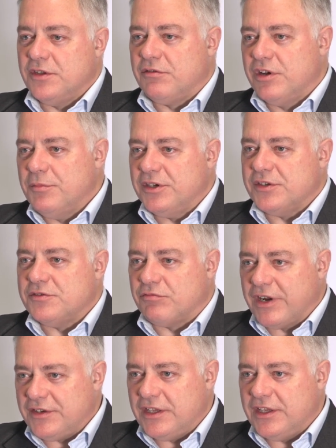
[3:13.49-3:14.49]
The agreement is
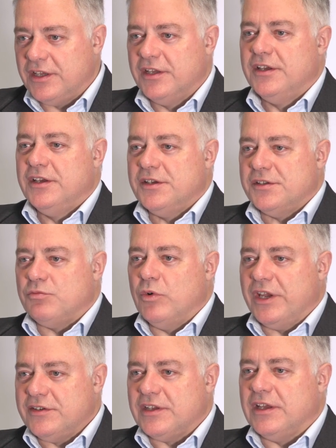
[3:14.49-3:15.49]
ready, it's
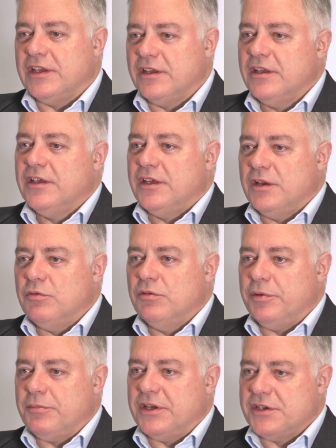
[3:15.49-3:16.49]
waiting. It will
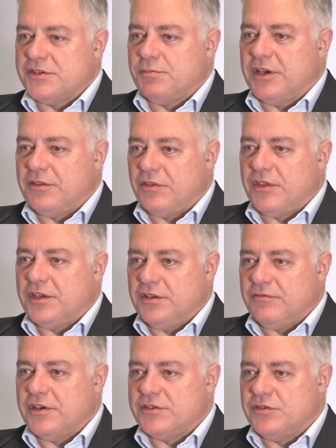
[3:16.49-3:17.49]
be passed by the
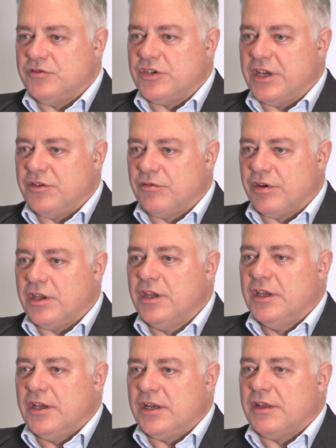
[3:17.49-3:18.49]
31st of January.
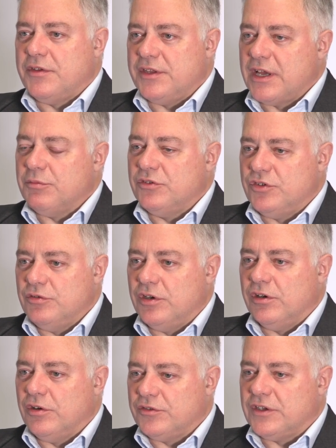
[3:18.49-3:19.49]
And I think that would do a
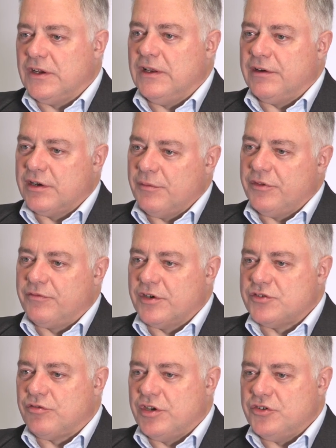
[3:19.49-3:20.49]
lot to clear up the
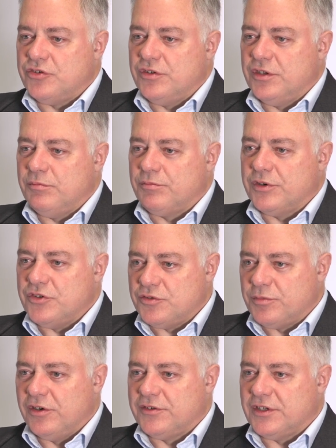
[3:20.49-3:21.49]
frustration in British
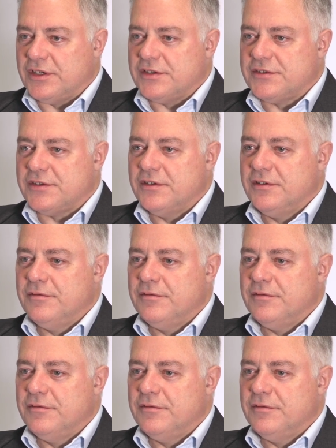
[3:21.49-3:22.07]
politics.